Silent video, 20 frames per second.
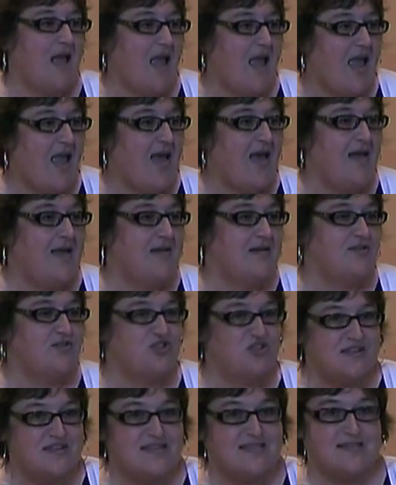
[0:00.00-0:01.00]
and
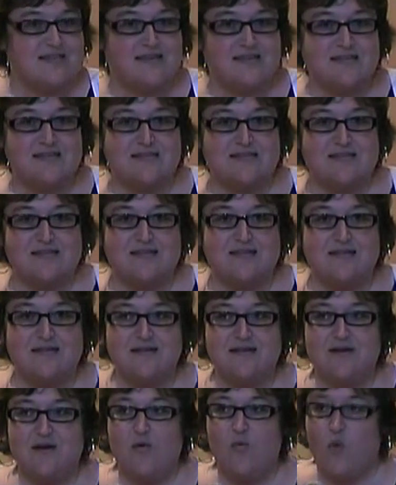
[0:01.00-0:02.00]
Jesus,
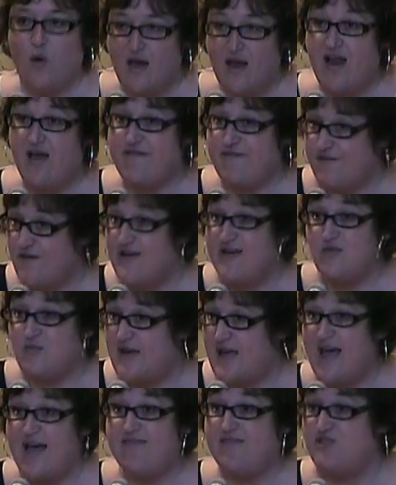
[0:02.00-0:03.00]
what a friend
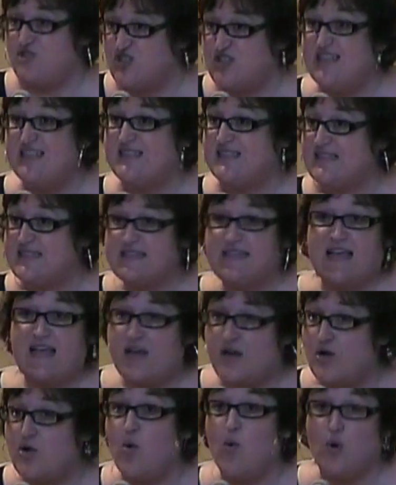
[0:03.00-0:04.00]
we have in Jesus,
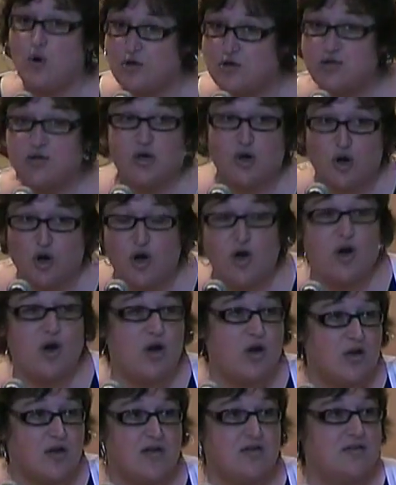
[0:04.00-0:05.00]
ignores her.
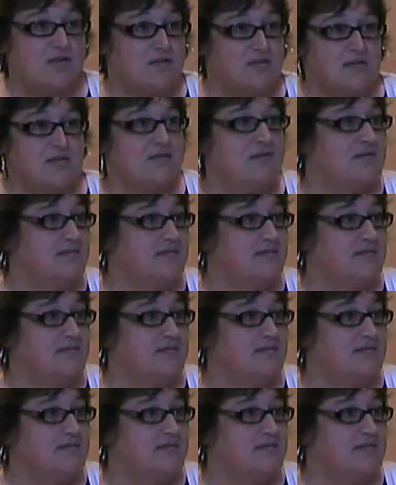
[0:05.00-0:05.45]
But